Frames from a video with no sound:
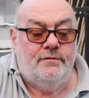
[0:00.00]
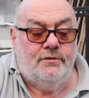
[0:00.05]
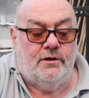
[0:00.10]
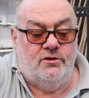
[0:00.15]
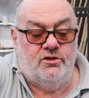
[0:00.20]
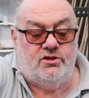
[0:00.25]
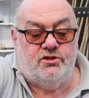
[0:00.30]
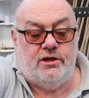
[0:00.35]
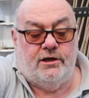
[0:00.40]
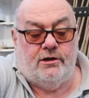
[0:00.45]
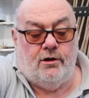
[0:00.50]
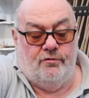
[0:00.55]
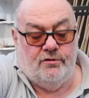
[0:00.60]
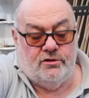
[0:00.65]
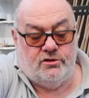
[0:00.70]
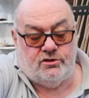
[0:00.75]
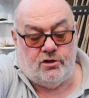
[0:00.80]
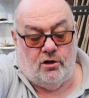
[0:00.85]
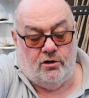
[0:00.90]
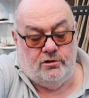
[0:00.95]
can stick on
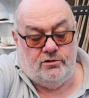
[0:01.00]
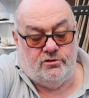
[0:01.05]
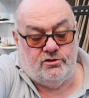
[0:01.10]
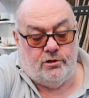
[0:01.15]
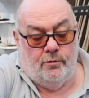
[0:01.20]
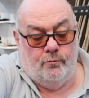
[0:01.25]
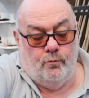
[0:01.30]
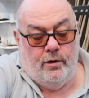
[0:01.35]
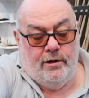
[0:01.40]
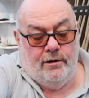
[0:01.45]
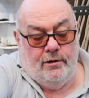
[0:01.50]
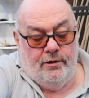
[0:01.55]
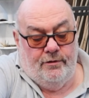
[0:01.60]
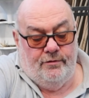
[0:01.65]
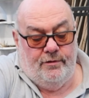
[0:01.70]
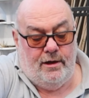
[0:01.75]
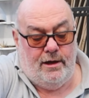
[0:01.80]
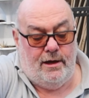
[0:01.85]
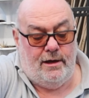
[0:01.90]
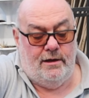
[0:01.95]
the side somewhere
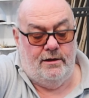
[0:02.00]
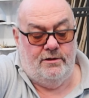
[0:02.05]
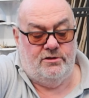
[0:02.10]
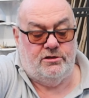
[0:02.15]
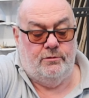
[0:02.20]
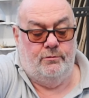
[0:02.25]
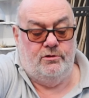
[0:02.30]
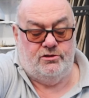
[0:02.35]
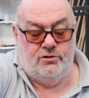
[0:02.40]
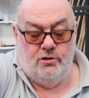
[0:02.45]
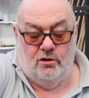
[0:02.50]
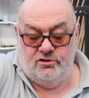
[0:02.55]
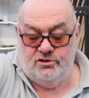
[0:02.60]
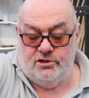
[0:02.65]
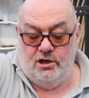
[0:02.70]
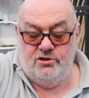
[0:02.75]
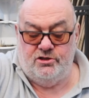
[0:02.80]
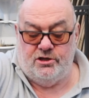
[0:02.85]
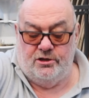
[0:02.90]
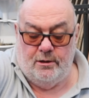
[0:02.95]
like that, so it's not
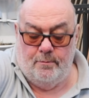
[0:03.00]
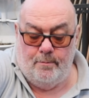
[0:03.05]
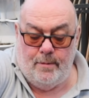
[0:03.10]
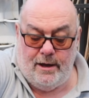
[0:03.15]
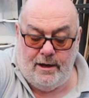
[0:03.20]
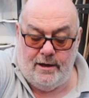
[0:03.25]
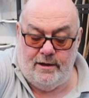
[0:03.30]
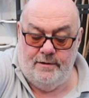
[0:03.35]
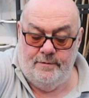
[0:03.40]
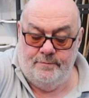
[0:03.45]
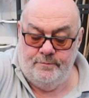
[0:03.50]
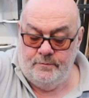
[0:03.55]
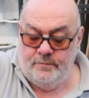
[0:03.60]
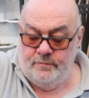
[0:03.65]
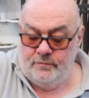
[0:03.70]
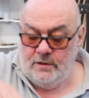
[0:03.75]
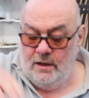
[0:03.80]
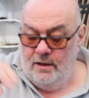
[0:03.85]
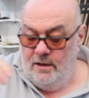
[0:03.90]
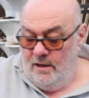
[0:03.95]
touching the mat.
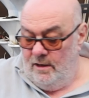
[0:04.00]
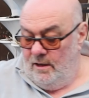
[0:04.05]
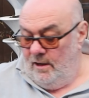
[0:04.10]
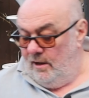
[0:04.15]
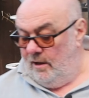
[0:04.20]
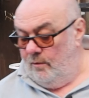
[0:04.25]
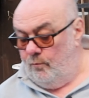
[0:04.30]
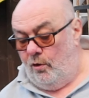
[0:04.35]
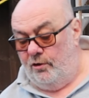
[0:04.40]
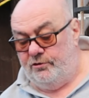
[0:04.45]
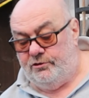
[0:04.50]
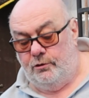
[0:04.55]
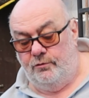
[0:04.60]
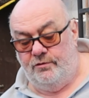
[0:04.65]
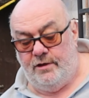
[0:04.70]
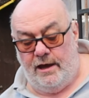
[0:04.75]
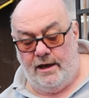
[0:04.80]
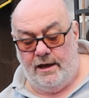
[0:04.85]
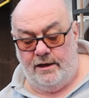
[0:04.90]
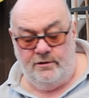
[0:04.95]
And what I
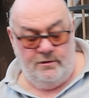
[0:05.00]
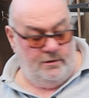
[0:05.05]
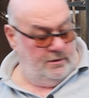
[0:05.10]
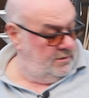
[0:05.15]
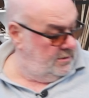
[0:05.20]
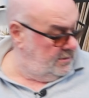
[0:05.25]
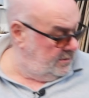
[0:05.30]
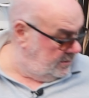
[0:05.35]
do then,